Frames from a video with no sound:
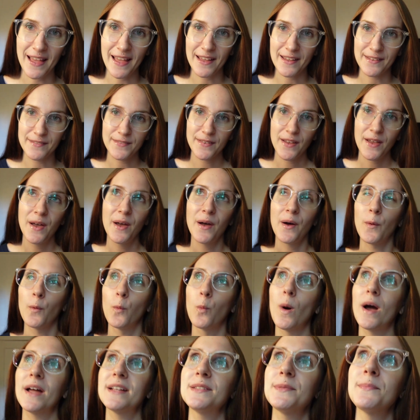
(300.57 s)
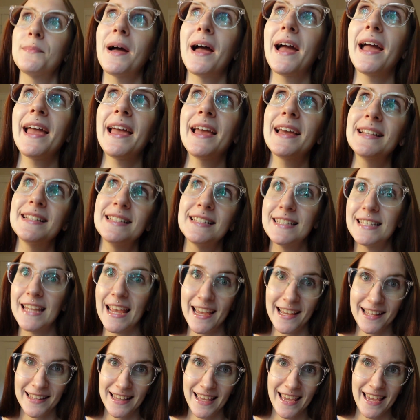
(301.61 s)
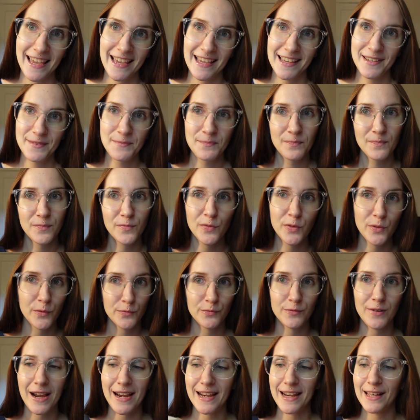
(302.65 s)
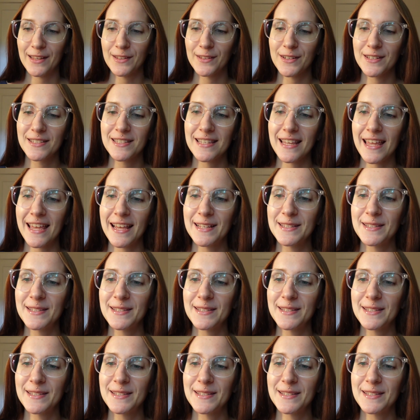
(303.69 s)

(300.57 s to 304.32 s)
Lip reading: of what my daily writing looks like.